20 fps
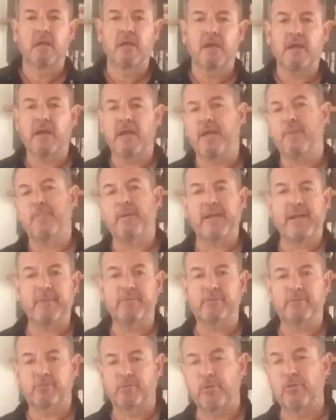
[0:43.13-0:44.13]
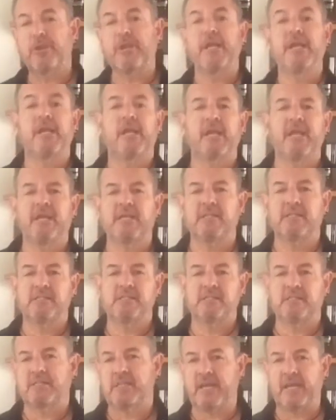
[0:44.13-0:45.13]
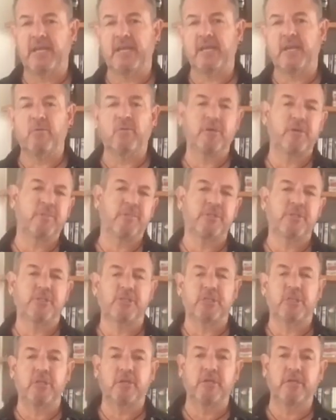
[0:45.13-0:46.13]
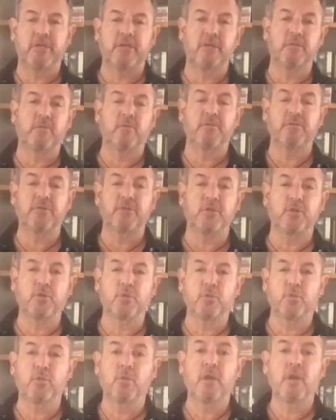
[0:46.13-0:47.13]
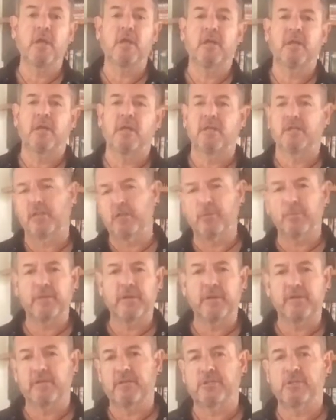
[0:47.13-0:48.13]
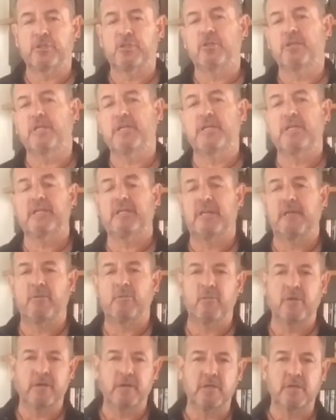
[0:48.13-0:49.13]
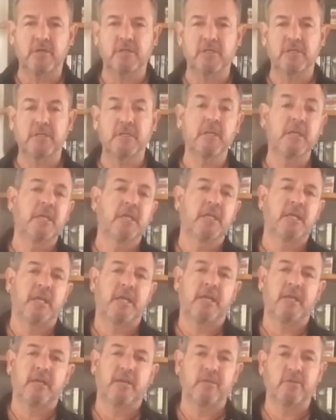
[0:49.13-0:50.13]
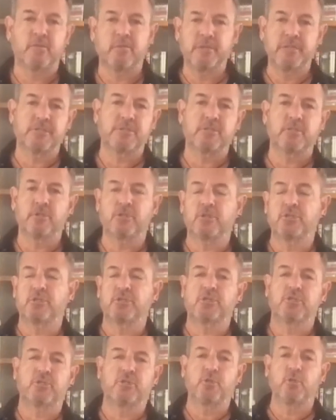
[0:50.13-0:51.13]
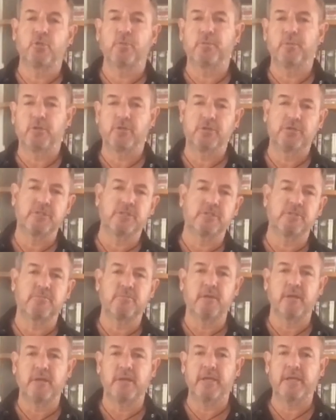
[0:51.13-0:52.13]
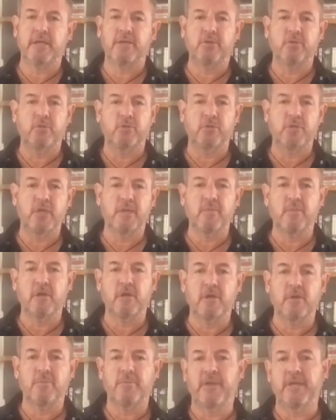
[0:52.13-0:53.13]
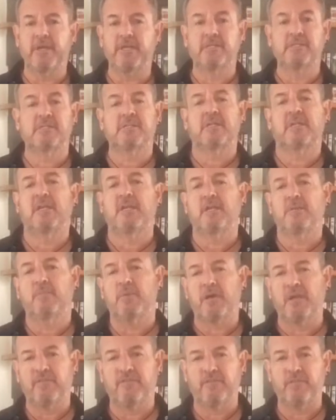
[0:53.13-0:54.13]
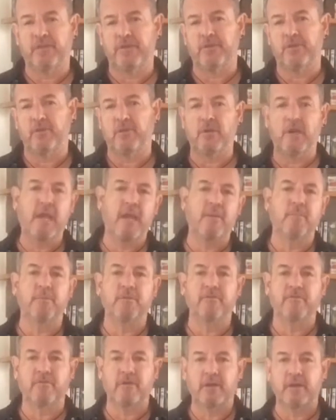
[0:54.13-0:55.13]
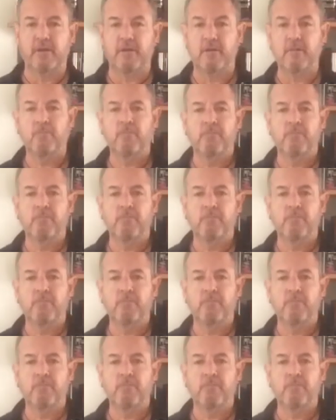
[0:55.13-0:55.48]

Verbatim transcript: Hi, my name is Rudy, and today I want to be sharing with you a little bit of the journey that I went on and the research to purchase my new Yamaha bass and my Fender amplifier.